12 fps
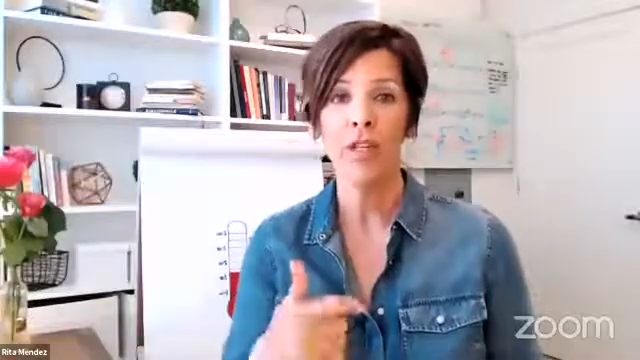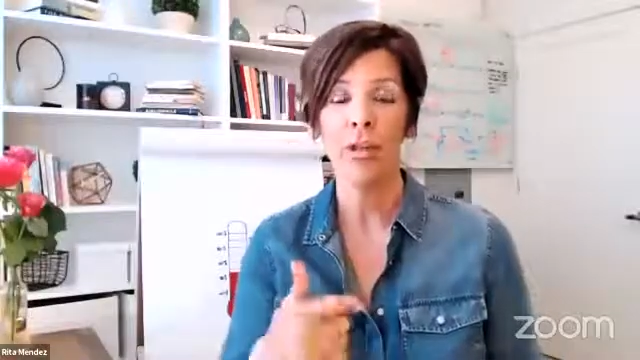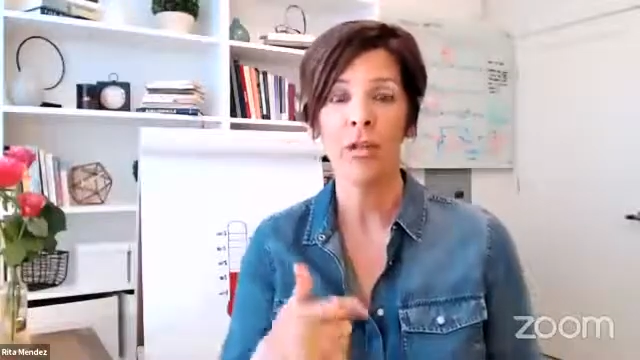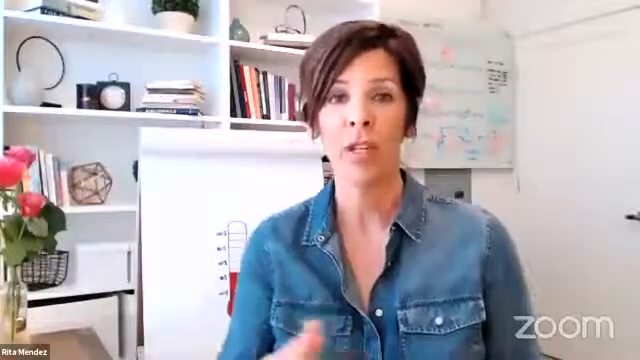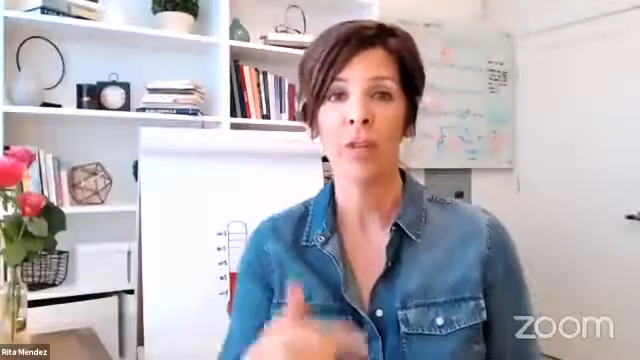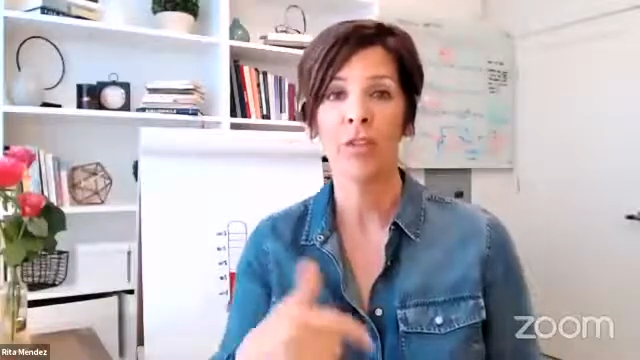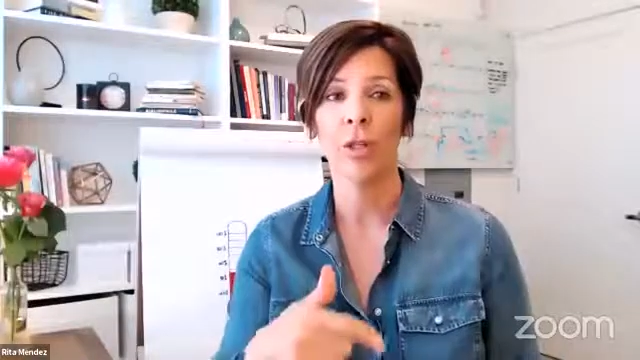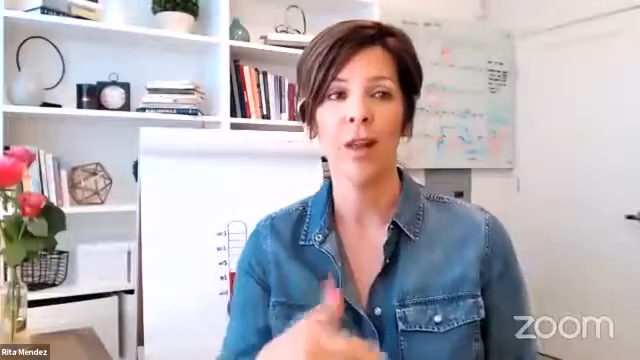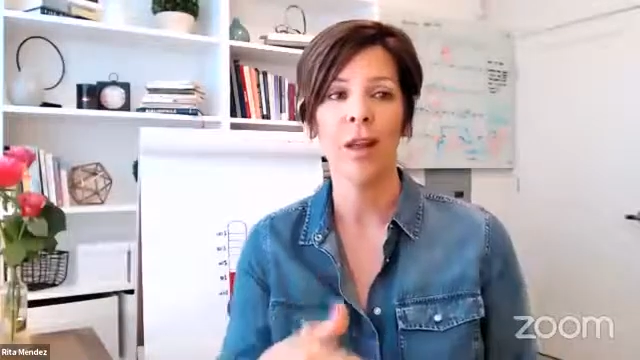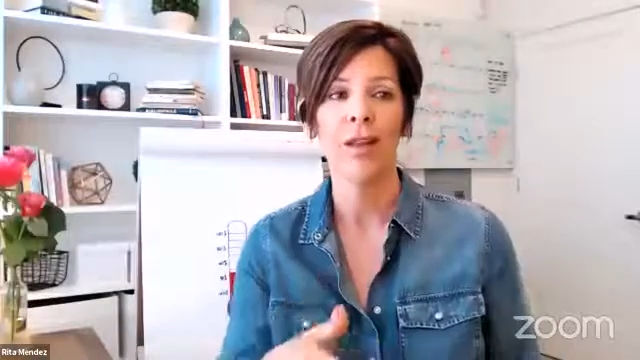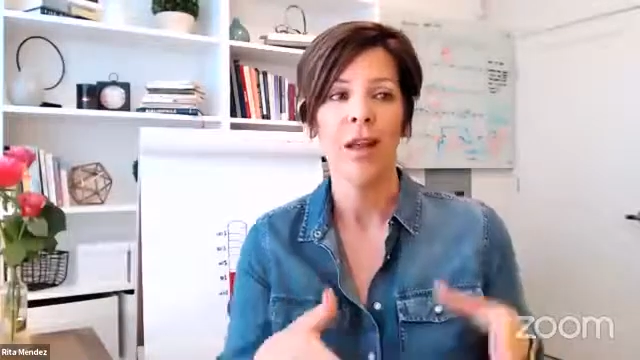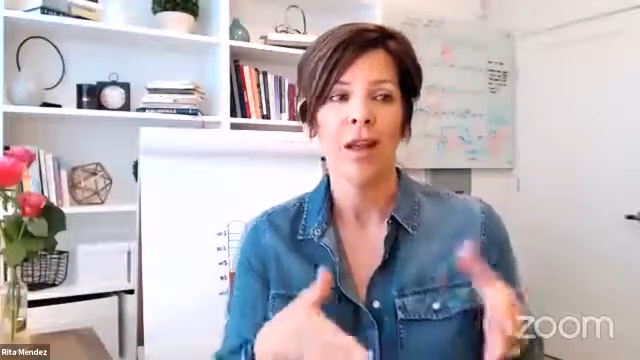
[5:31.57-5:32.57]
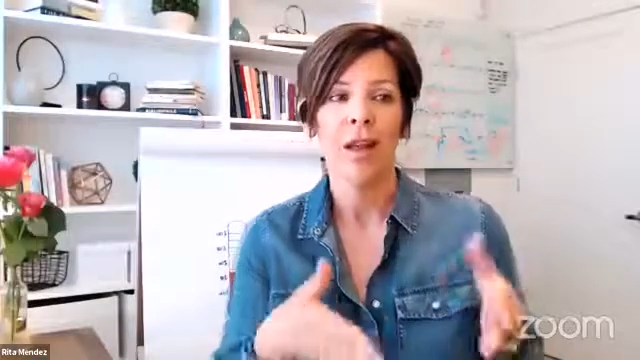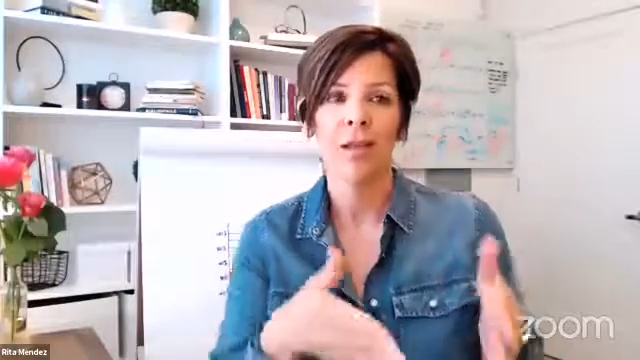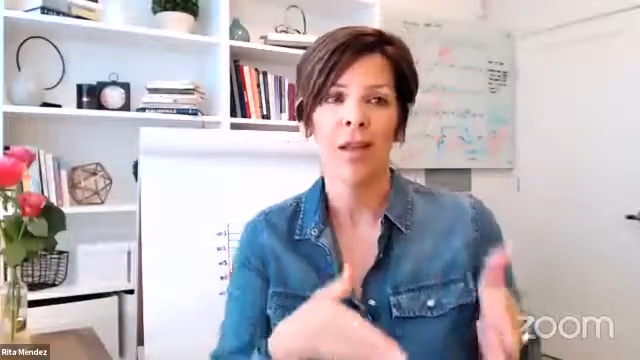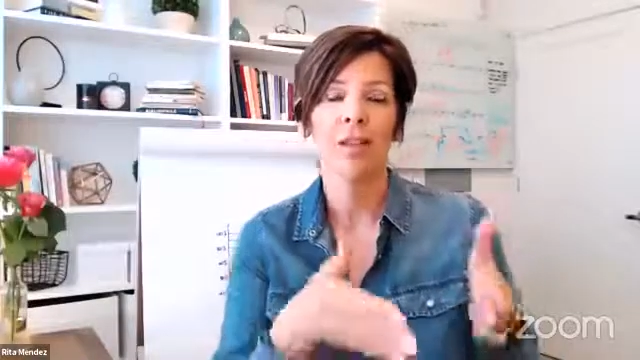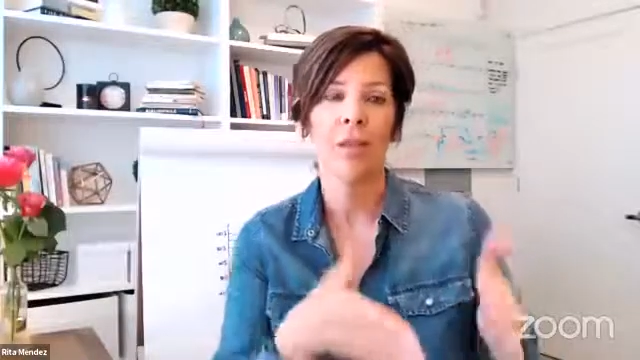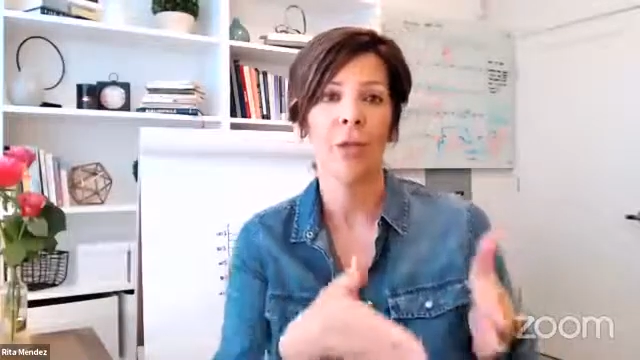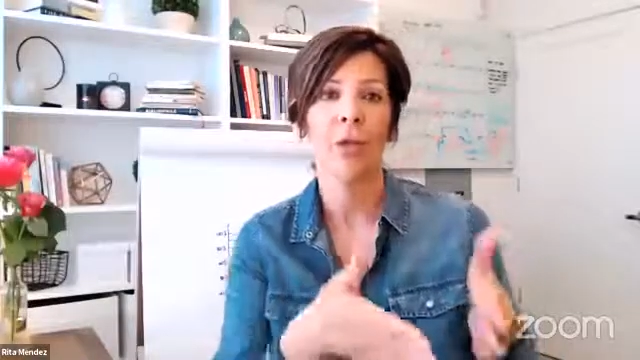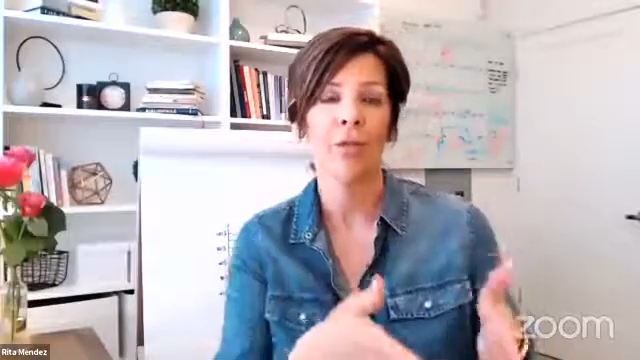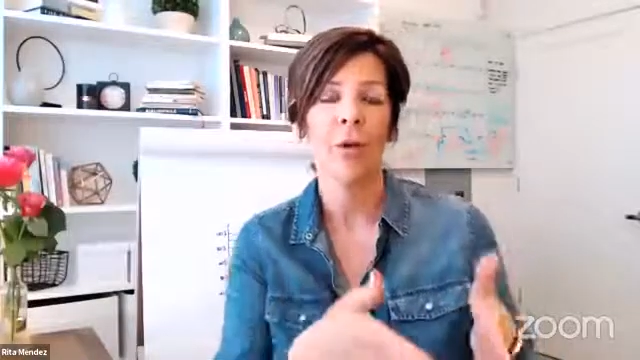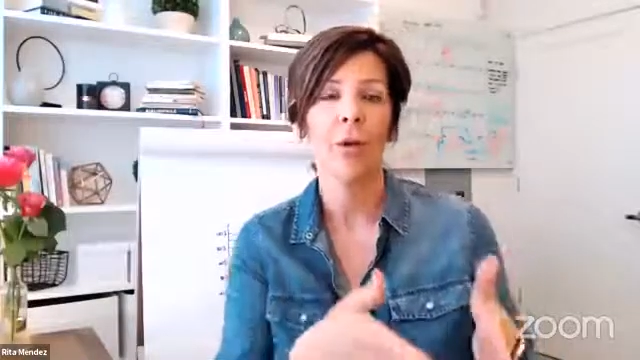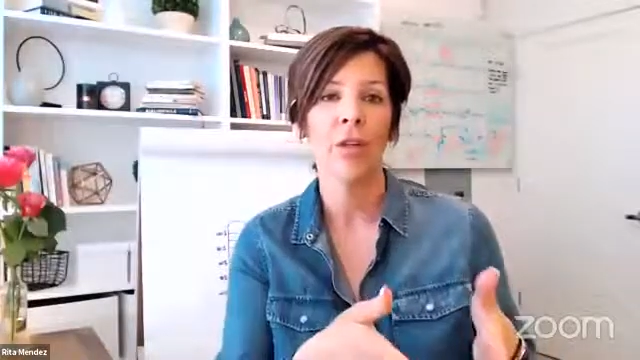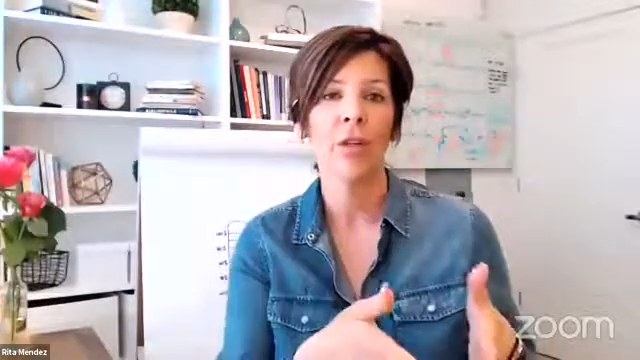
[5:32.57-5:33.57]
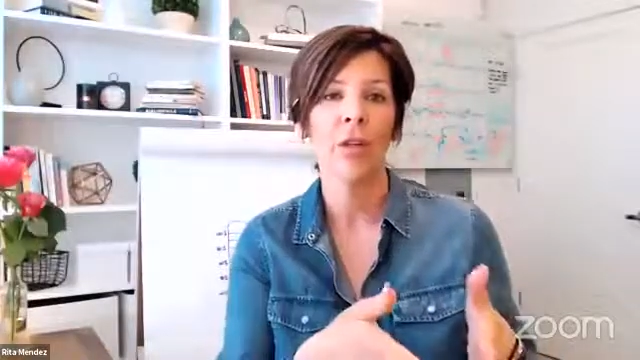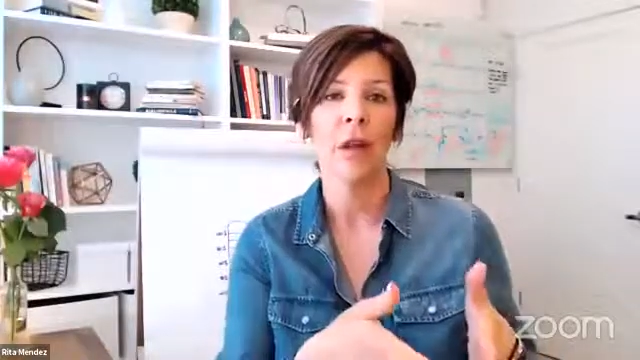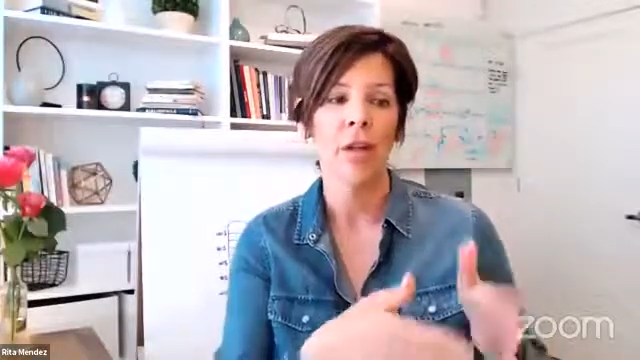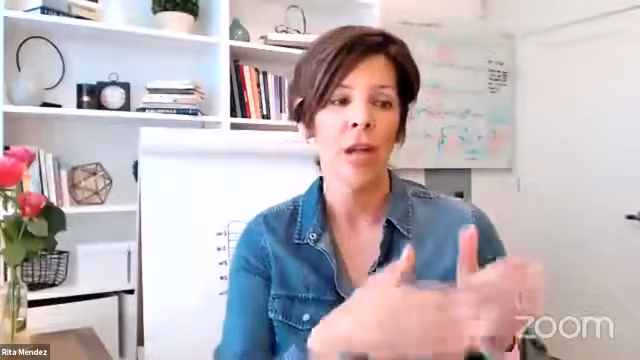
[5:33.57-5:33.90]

yourself to do that because that's all you're focusing on.